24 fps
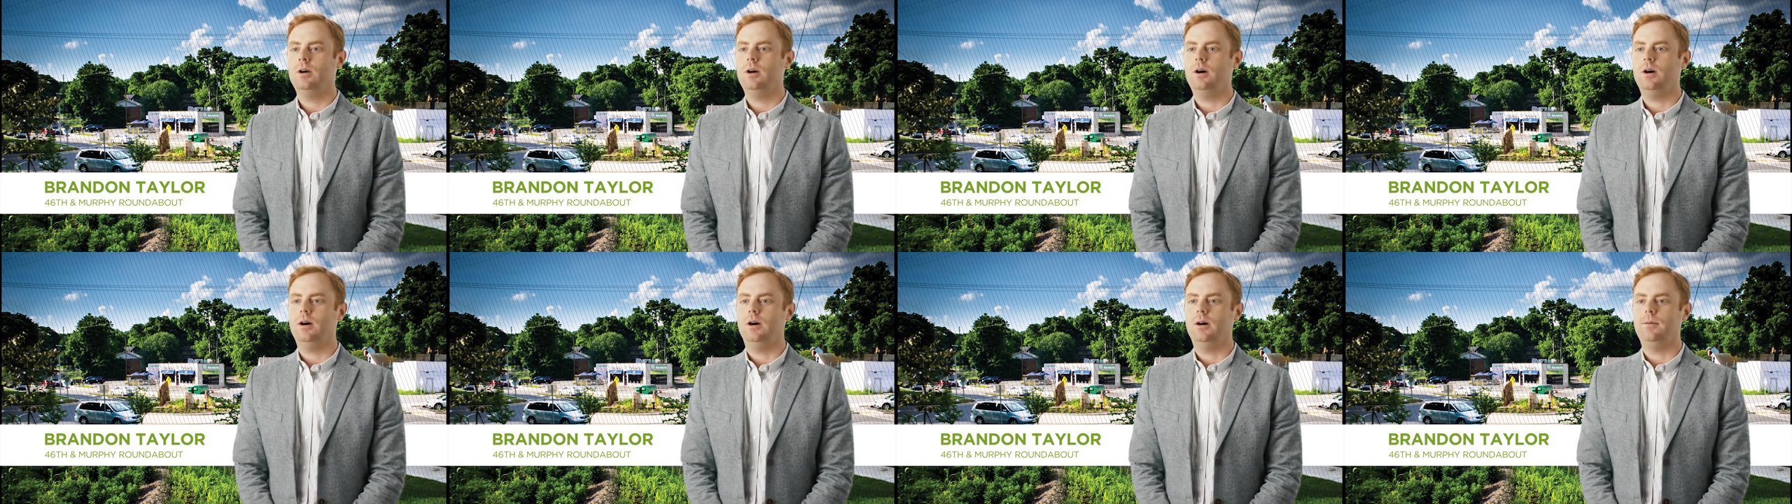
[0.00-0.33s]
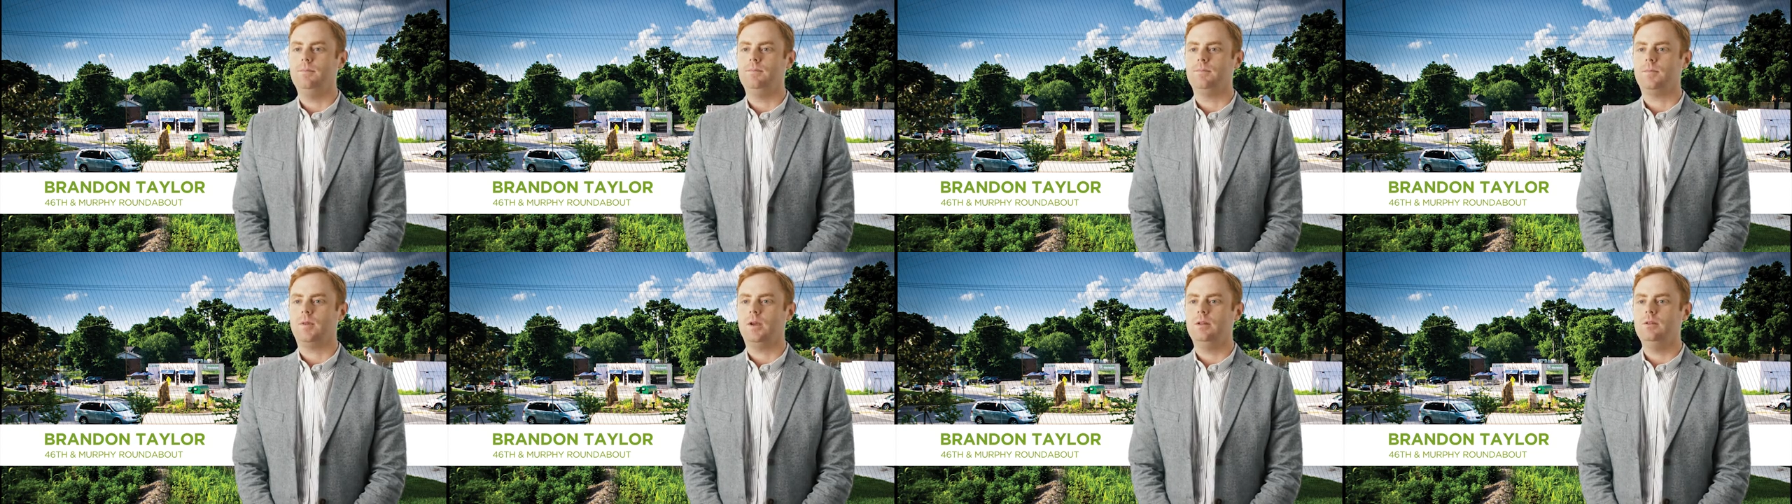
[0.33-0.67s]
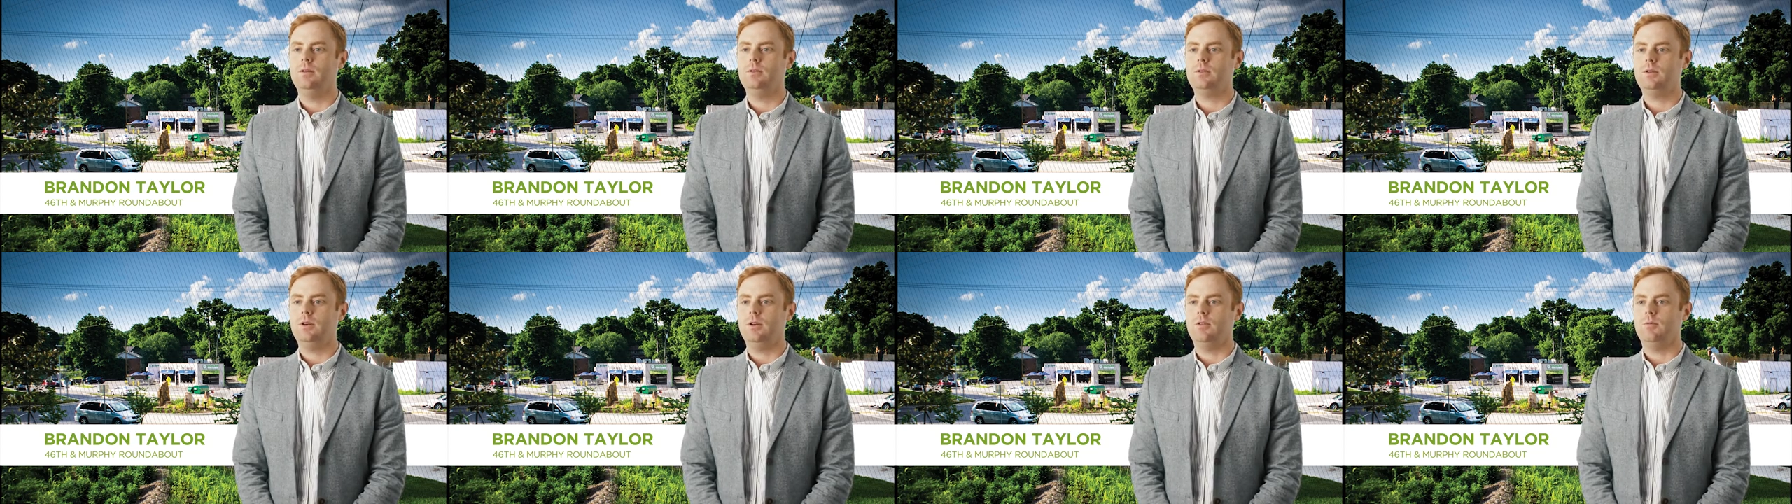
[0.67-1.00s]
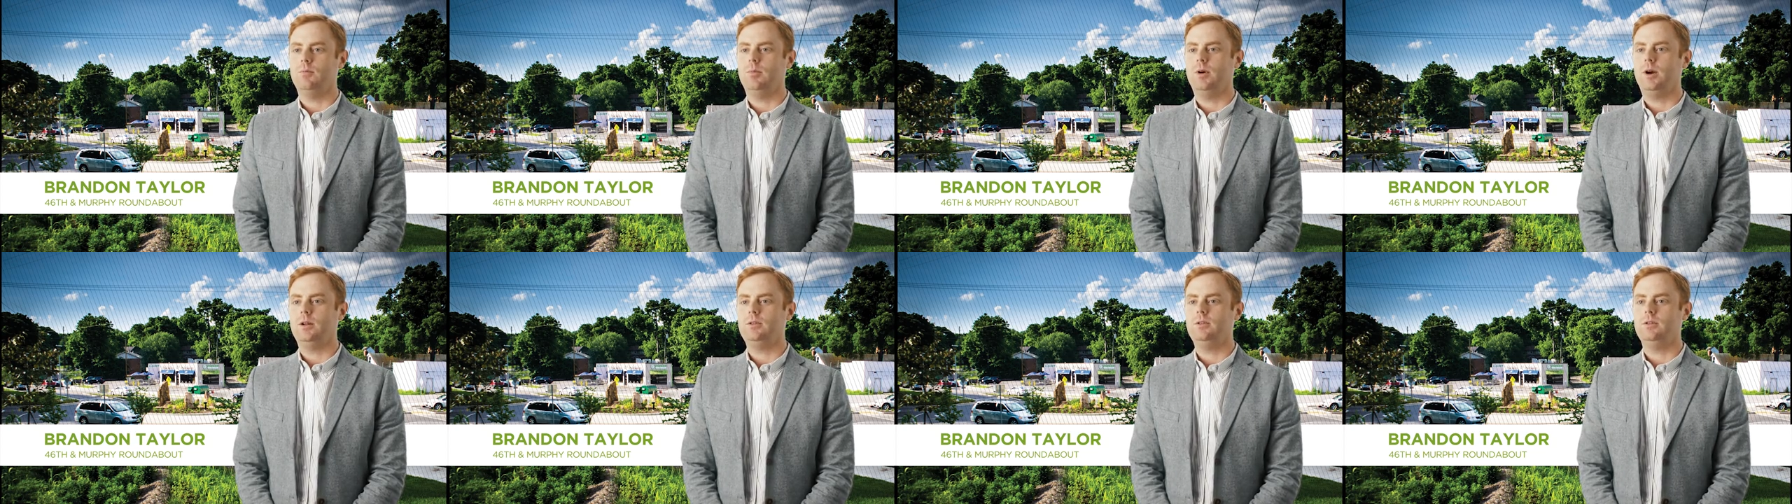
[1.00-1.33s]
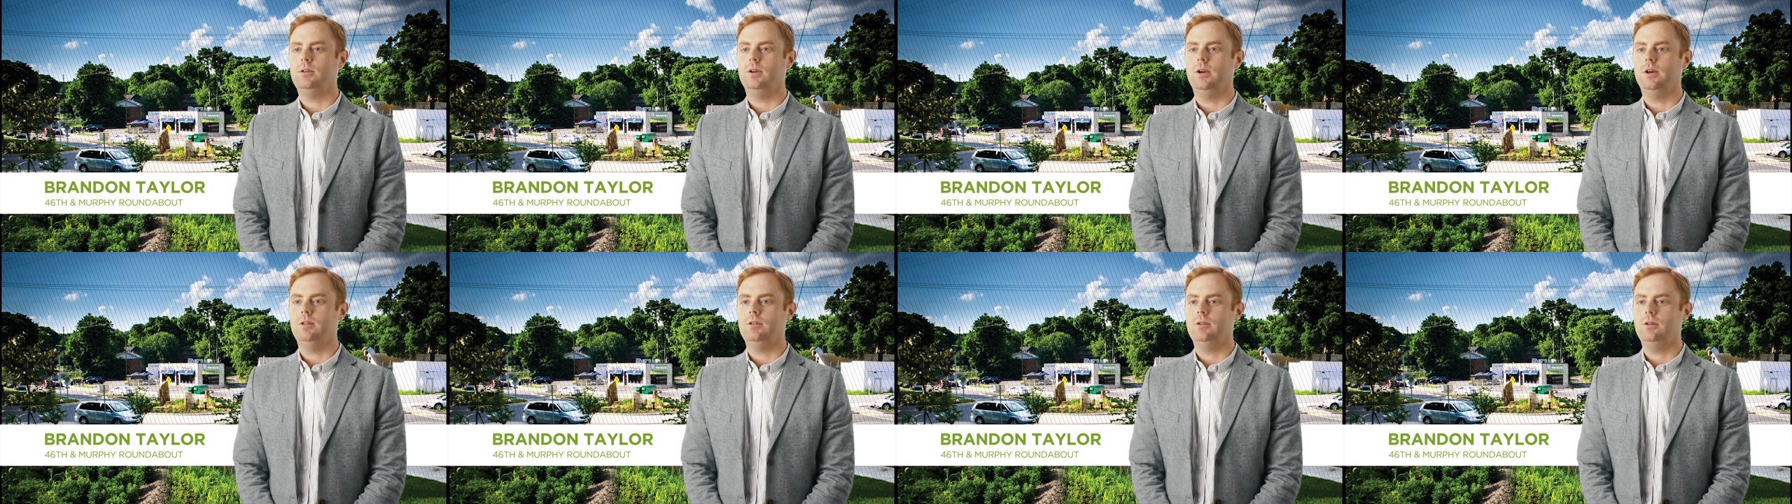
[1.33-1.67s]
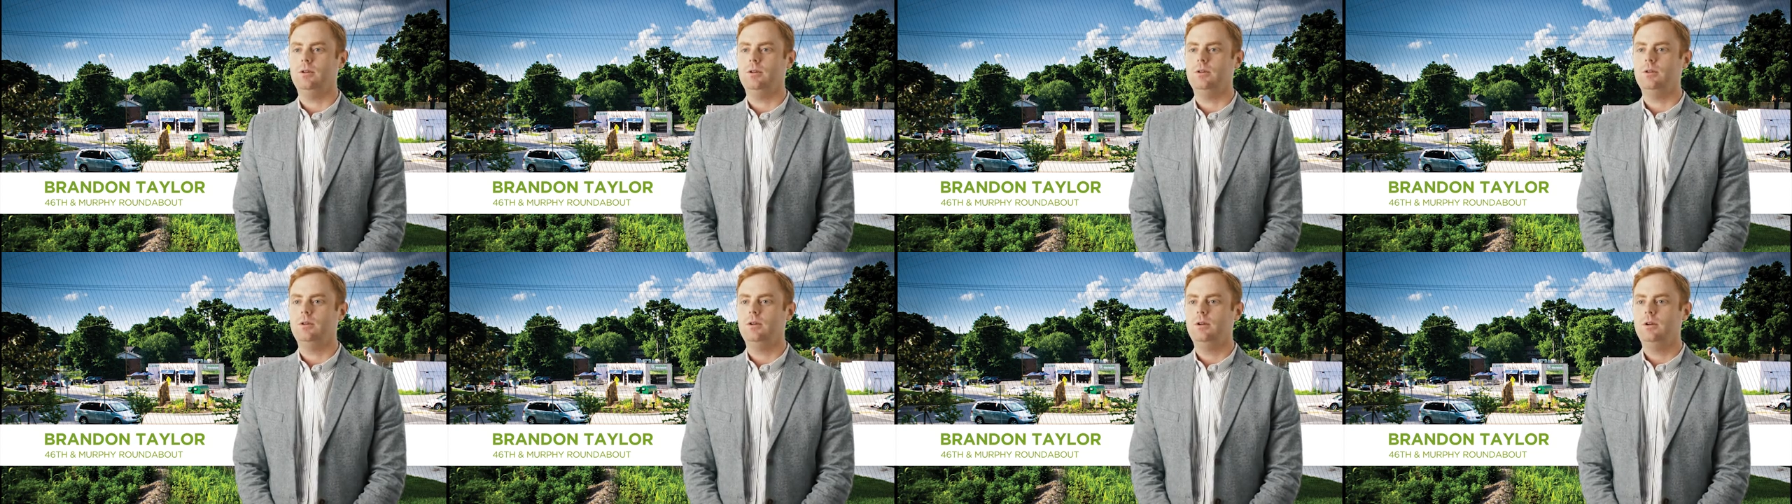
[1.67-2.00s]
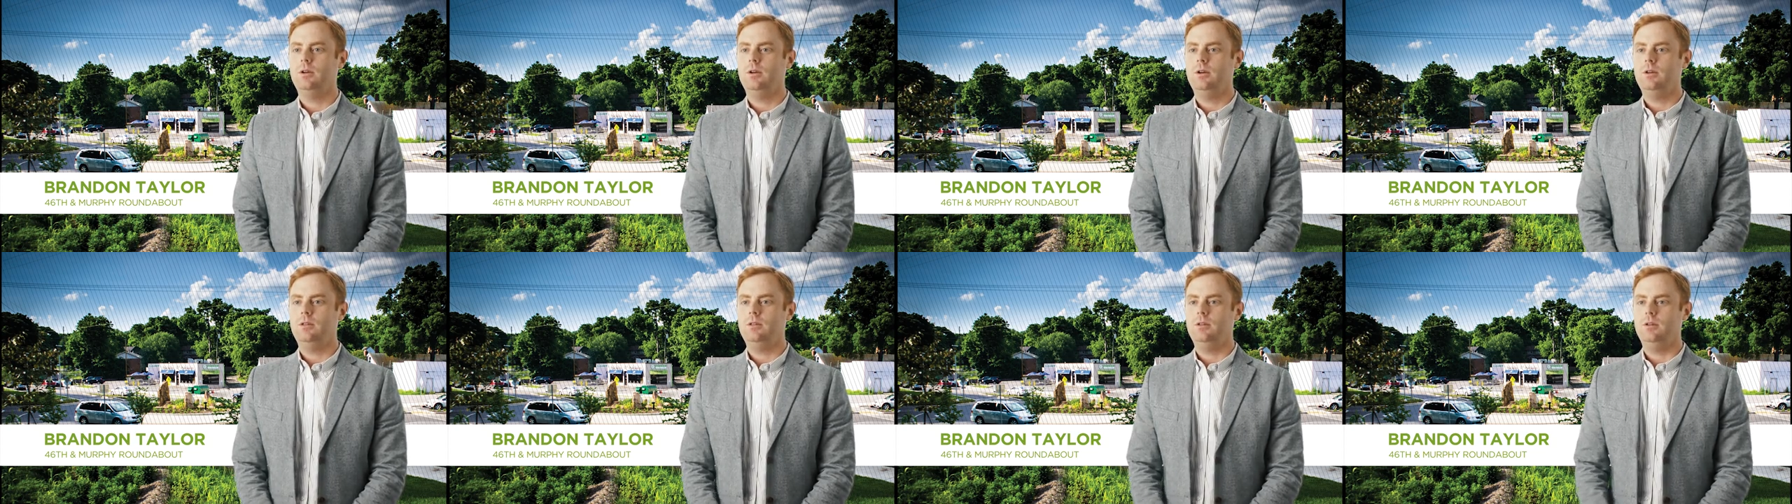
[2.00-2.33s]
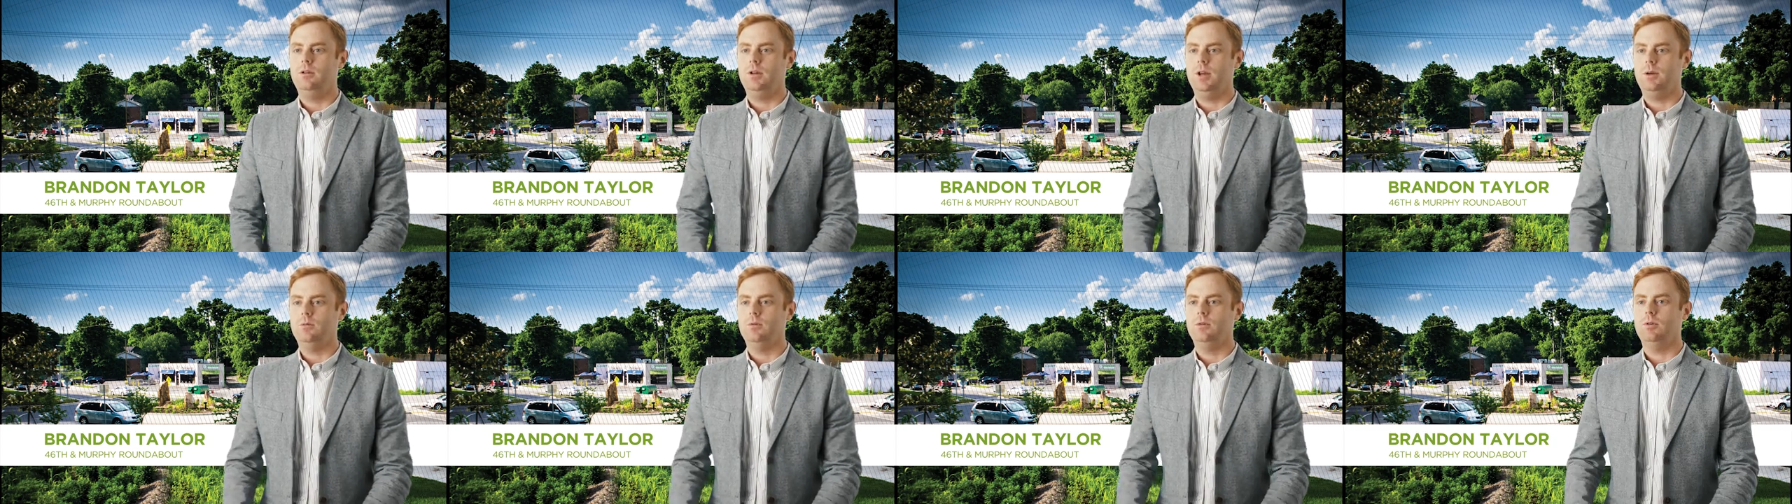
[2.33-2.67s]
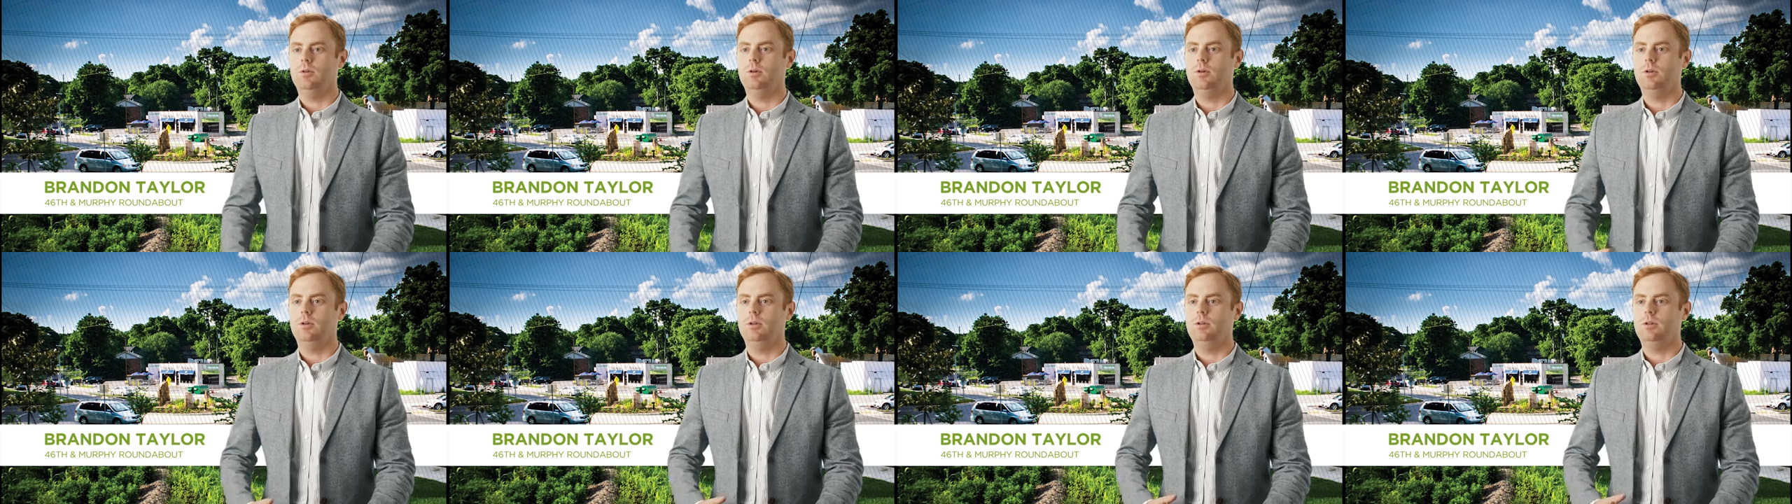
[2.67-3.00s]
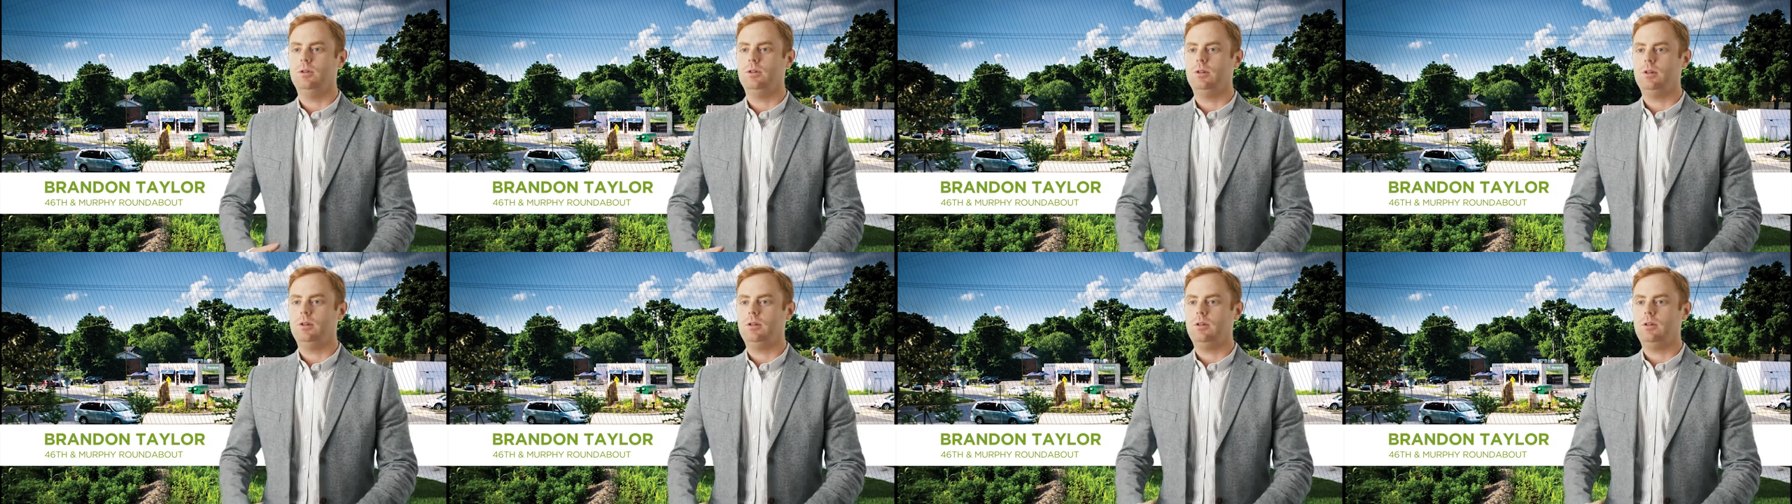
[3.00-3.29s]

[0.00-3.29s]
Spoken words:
And this kind of brought together the neighborhood.